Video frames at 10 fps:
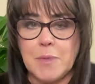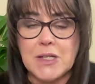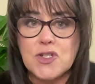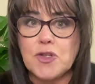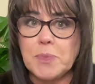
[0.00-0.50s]

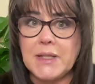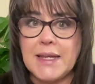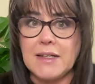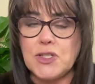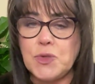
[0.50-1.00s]
because you're
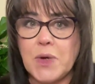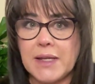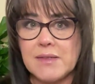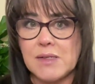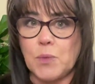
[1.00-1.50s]
playing two
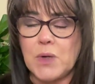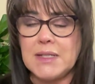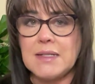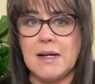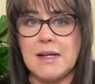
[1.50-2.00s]
hands at
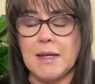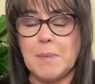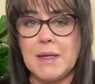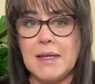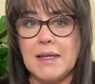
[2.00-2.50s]
one
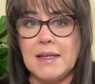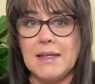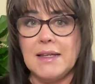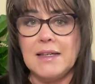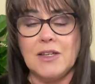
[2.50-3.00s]
time.
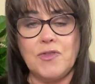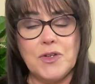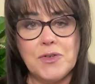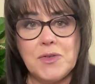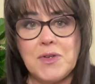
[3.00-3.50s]
If
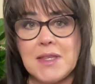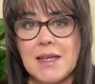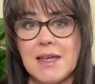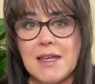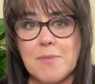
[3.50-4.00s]
you're new to the
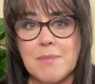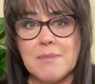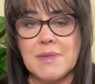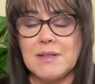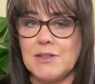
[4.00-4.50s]
game,
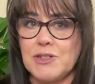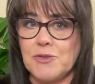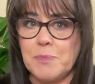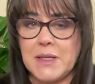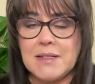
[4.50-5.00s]

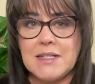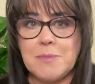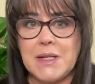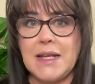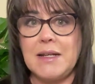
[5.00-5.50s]
don't be
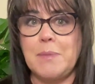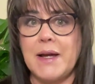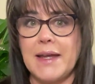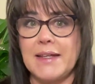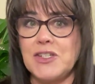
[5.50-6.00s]
intimidated
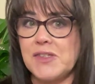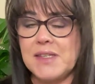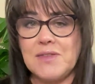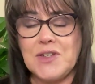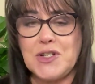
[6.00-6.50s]
by it.
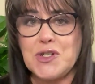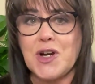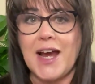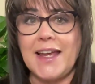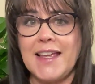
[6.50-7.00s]
Just give it a
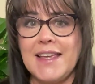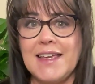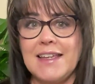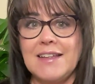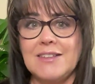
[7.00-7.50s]
try.
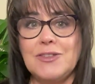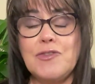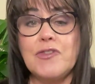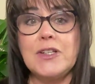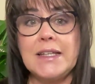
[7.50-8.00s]

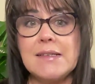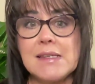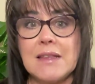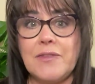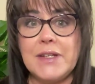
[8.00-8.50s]
Look for
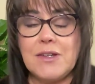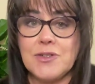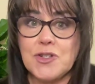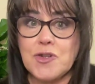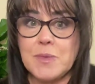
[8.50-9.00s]
links in the video
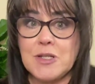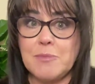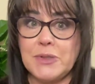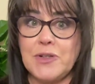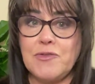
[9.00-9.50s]
description
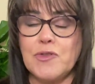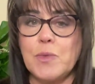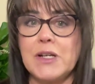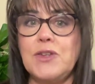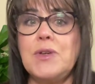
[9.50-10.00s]
below for
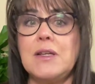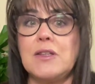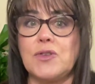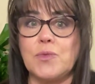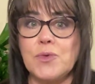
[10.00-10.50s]
where you can
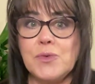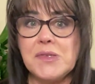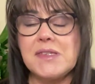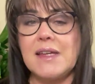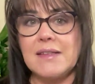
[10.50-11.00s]
get the
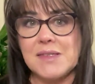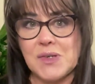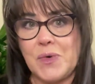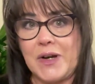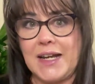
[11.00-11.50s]
rules and
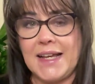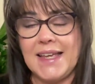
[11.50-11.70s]
scoring.